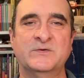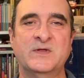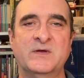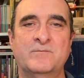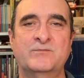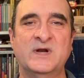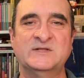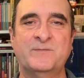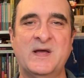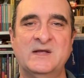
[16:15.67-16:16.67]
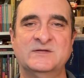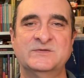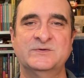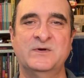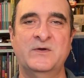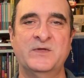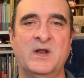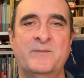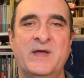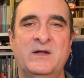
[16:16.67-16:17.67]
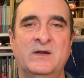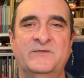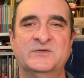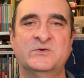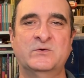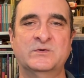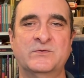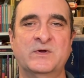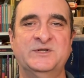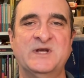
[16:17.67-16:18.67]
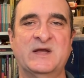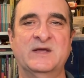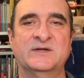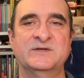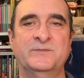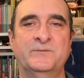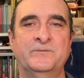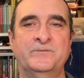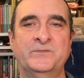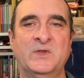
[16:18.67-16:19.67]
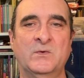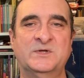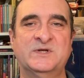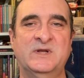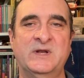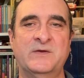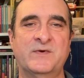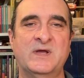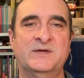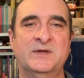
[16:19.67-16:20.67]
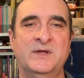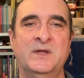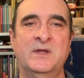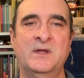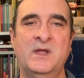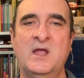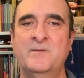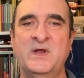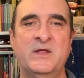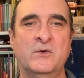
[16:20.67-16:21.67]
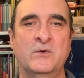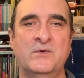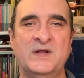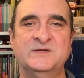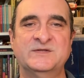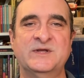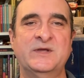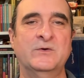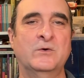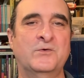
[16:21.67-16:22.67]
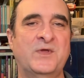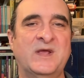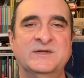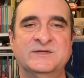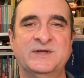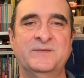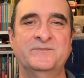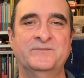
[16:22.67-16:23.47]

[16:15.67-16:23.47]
on the press pass on the lapel of his corduroy jacket, which clearly read Emilio Renzi or Rienzi.